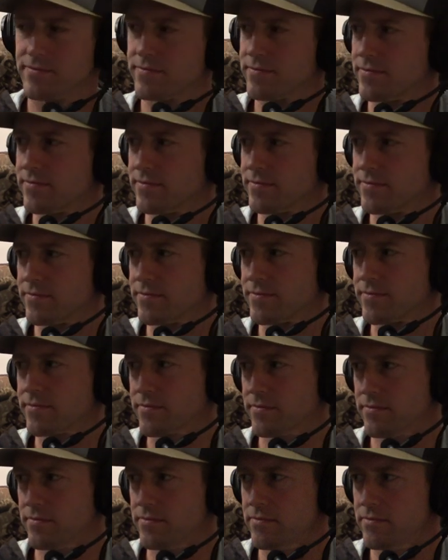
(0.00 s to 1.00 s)

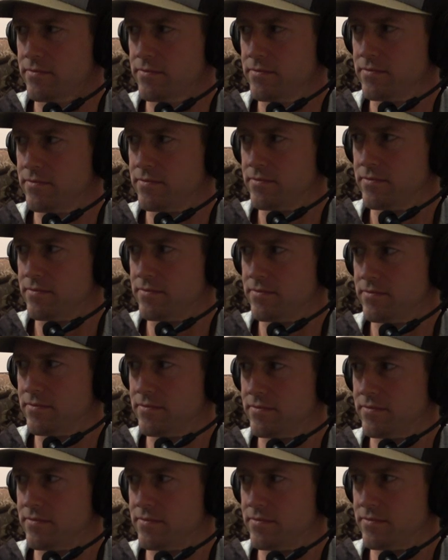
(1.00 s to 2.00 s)

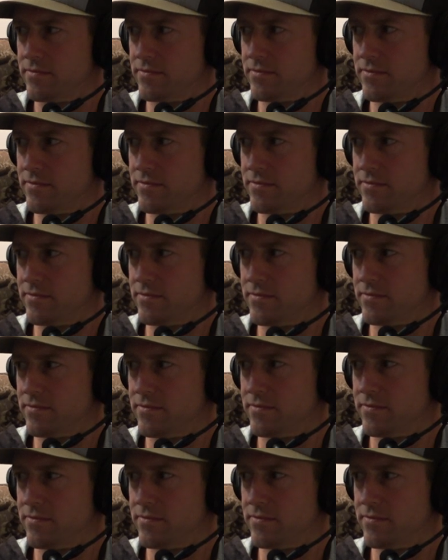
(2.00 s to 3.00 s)

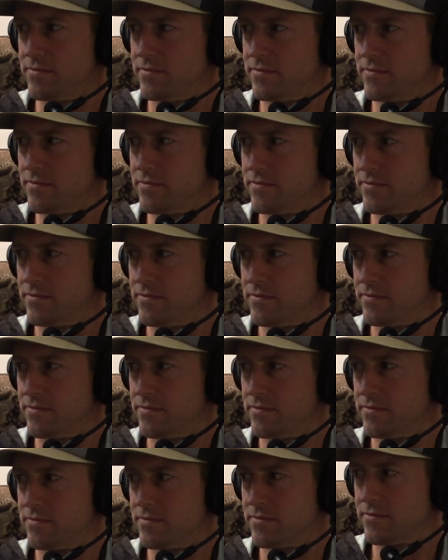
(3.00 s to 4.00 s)

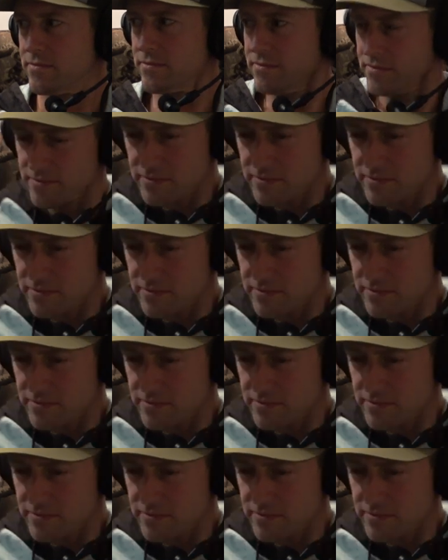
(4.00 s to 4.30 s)
(silent)